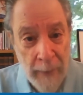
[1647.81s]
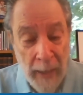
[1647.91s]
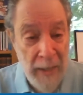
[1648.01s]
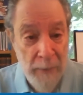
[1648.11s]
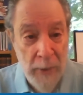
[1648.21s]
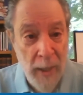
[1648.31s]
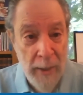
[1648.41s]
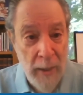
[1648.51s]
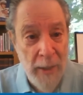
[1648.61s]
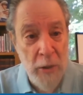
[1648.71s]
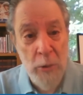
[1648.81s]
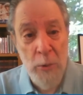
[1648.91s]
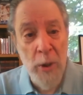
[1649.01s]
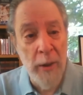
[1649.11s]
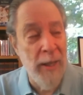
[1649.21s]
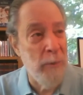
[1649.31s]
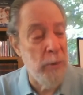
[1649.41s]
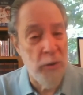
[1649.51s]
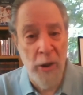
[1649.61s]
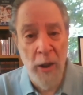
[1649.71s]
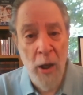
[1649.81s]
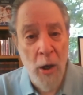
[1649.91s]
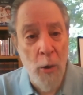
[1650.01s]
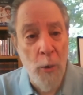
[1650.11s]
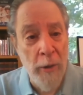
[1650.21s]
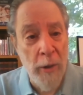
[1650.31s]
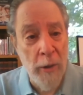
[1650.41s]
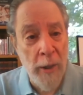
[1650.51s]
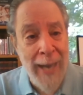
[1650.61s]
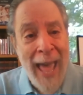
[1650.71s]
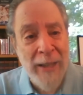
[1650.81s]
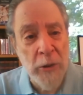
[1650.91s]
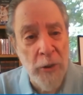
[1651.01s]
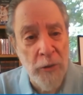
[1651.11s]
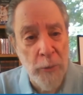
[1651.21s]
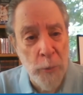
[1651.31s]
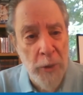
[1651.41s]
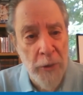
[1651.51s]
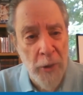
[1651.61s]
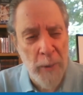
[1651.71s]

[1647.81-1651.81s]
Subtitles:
I knew there was an actress with